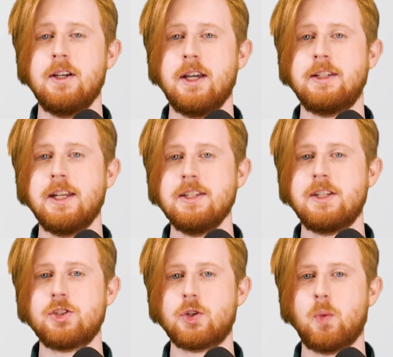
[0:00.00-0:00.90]
In today's
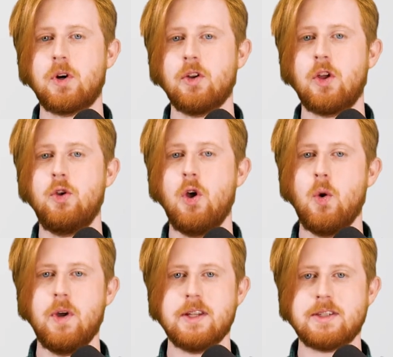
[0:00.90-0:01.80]
digital world, no
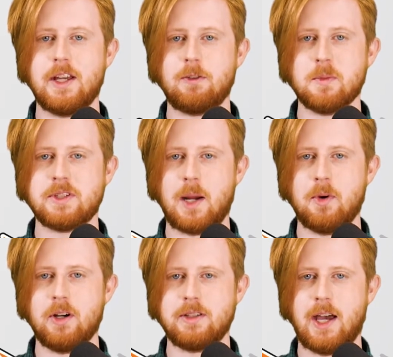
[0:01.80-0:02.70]
one is safe from
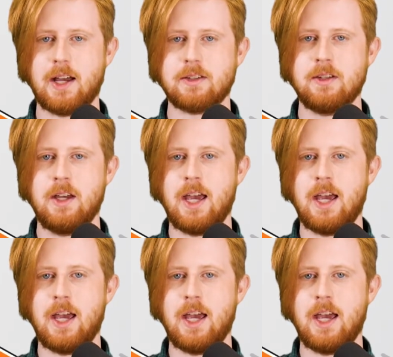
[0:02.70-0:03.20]
cyber attacks,